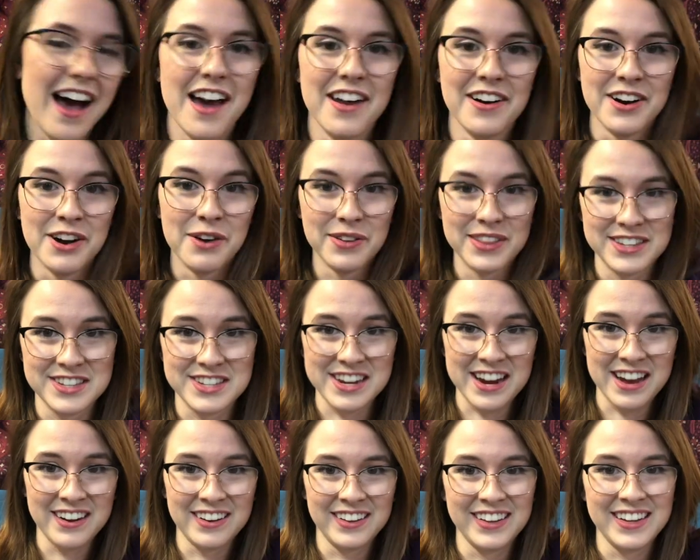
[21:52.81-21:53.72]
I don't know what this
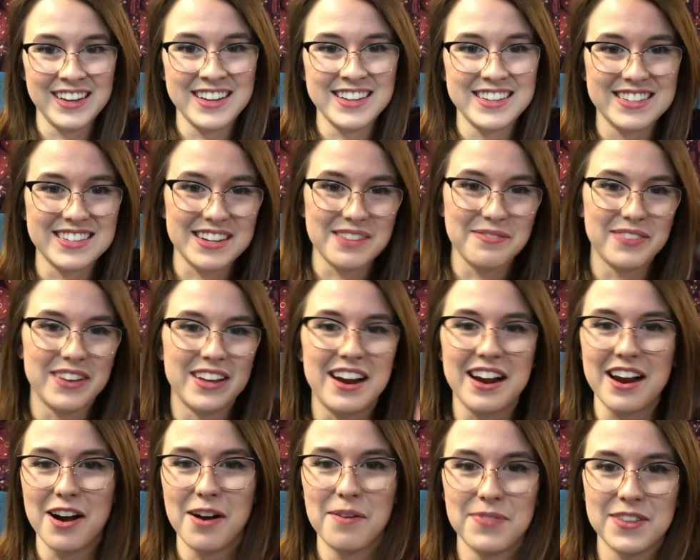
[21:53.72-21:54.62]
channel is, but
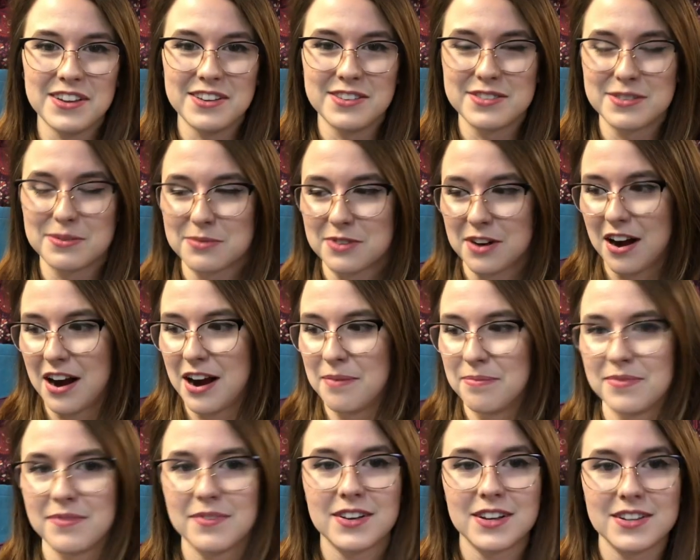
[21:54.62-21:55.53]
I hope that you subscribe
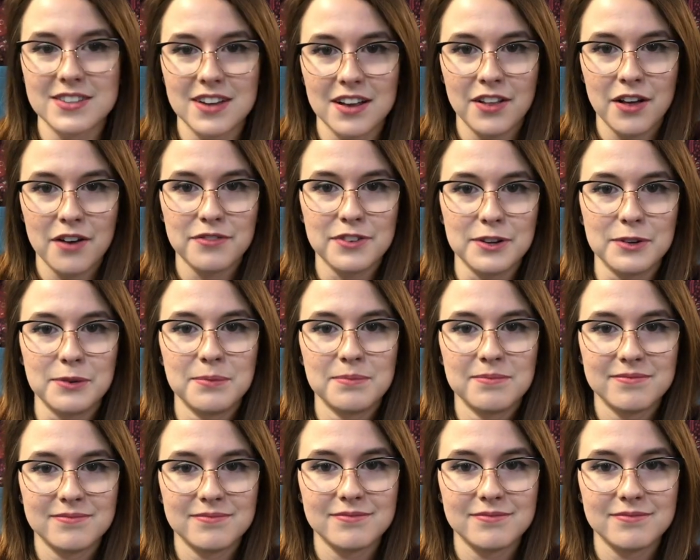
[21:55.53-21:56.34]
because I love you.